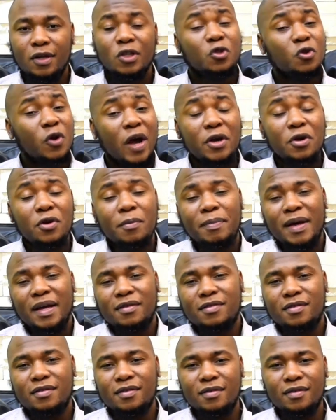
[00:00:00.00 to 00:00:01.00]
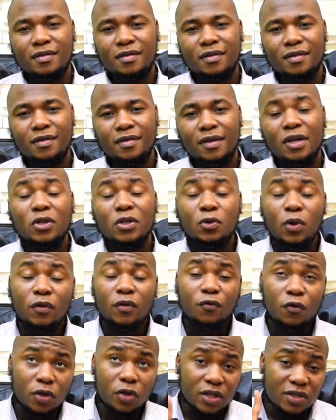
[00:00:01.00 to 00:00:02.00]
Try your best. Do
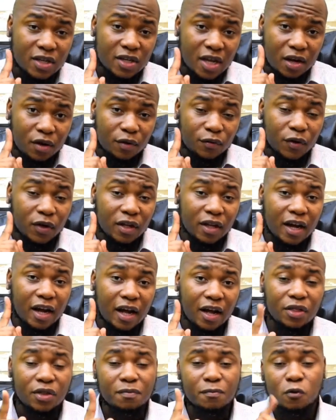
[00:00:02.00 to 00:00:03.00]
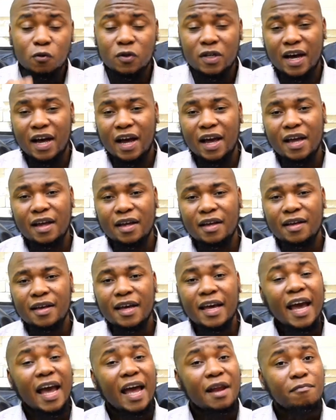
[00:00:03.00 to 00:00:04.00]
it for the sake of Allah, the Most High,
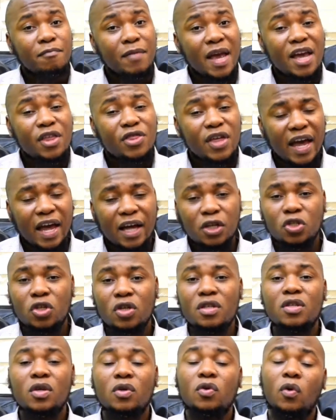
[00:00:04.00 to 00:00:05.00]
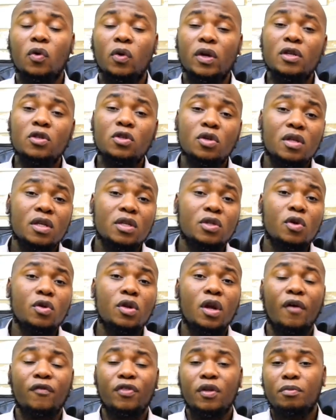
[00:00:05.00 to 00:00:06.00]
and make the actions according to the
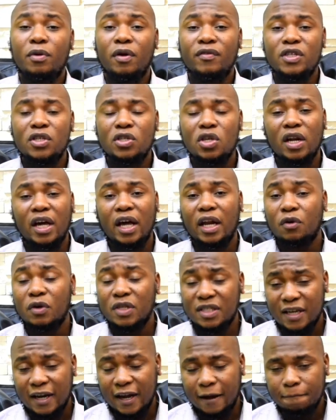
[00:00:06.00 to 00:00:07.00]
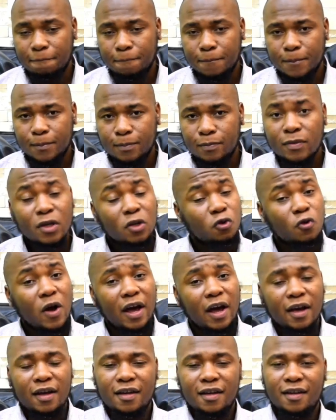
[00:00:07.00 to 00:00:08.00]
Sunnah of the Prophet Sallallahu Alaihi Wasallam.
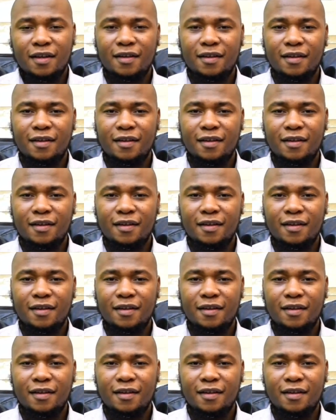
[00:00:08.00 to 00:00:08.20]
Try.